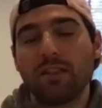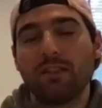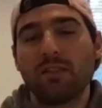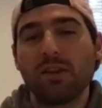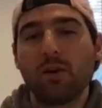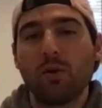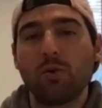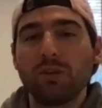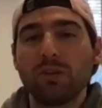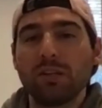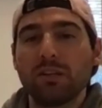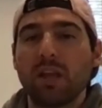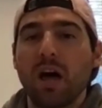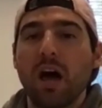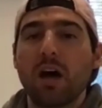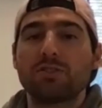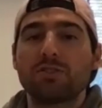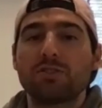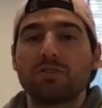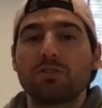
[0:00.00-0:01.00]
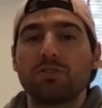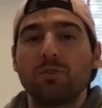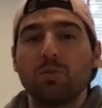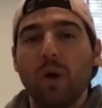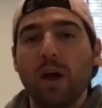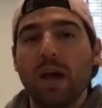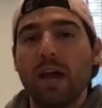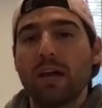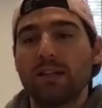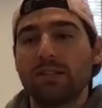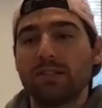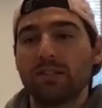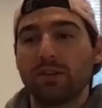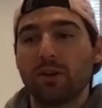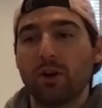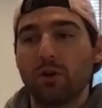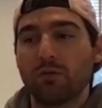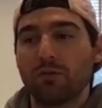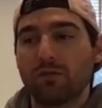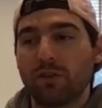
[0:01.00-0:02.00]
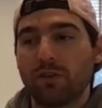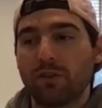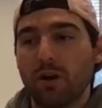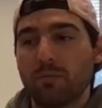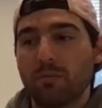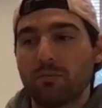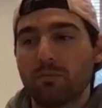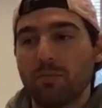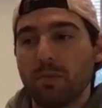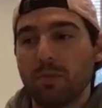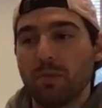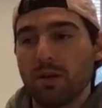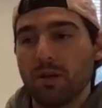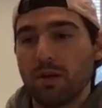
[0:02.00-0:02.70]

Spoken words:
And the only logical way to go from,